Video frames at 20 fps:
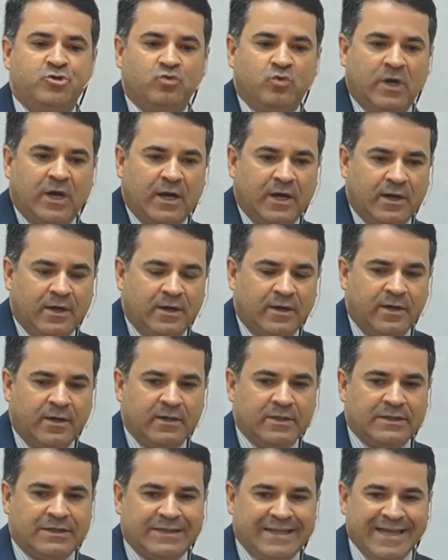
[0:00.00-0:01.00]
save
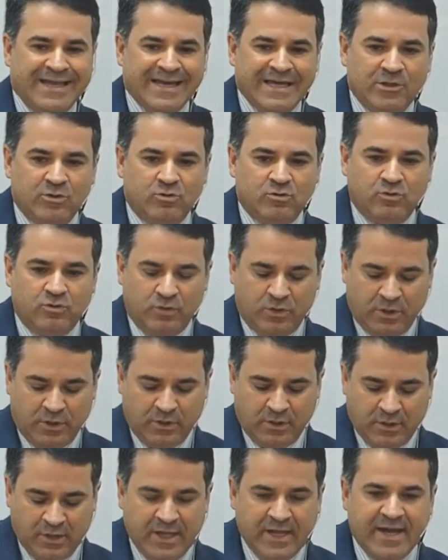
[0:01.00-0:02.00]

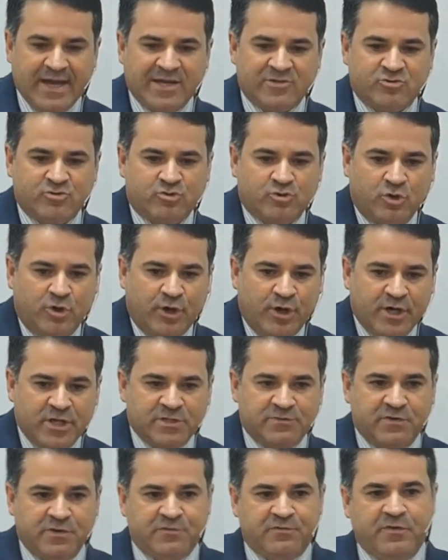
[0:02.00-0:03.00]
man so he can
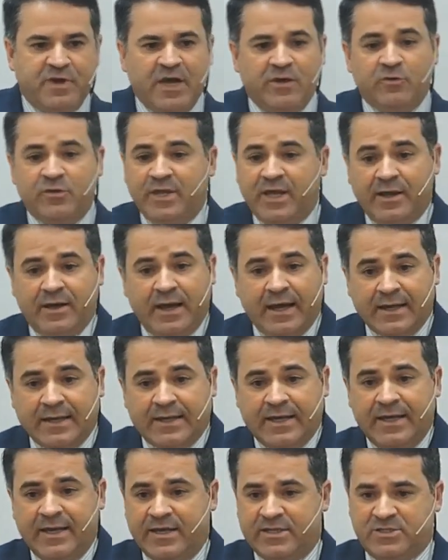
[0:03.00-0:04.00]
continually
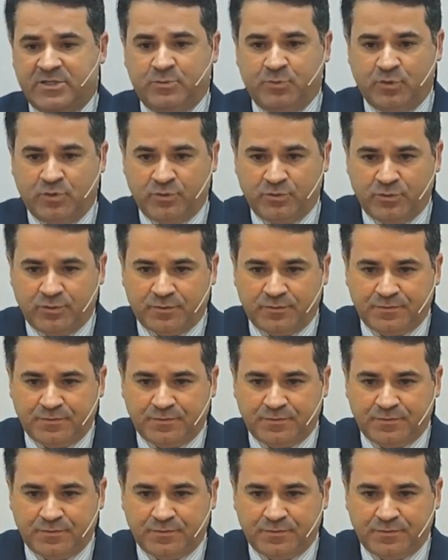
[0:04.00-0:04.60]
have